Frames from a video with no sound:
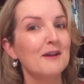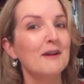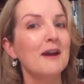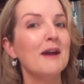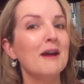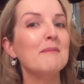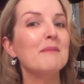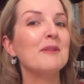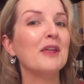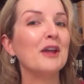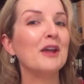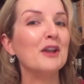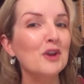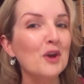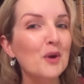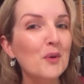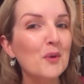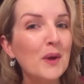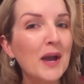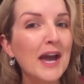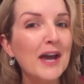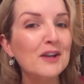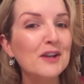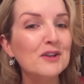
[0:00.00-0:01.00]
but they know
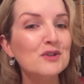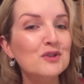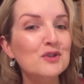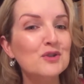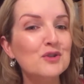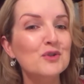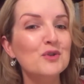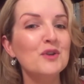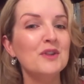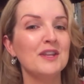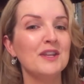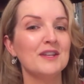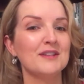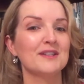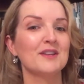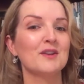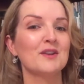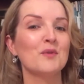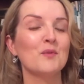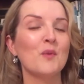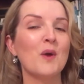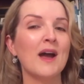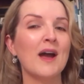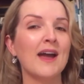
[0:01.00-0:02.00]
how to do this in a
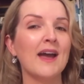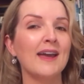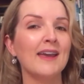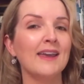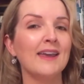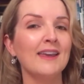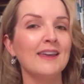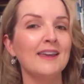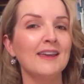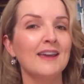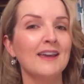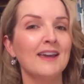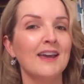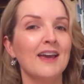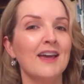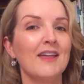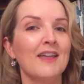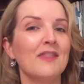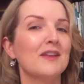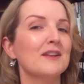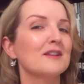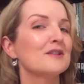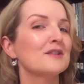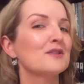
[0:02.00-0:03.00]
way
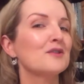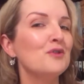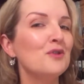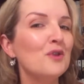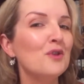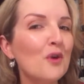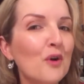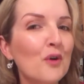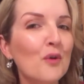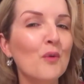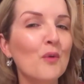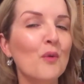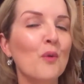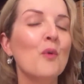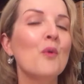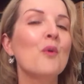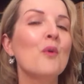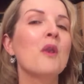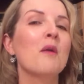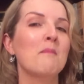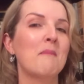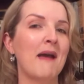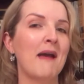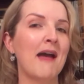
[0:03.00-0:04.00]
that's not all
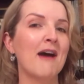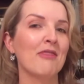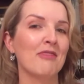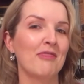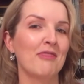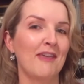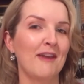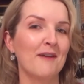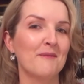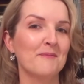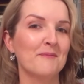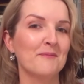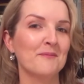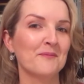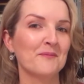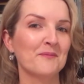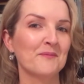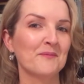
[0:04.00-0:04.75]
about them.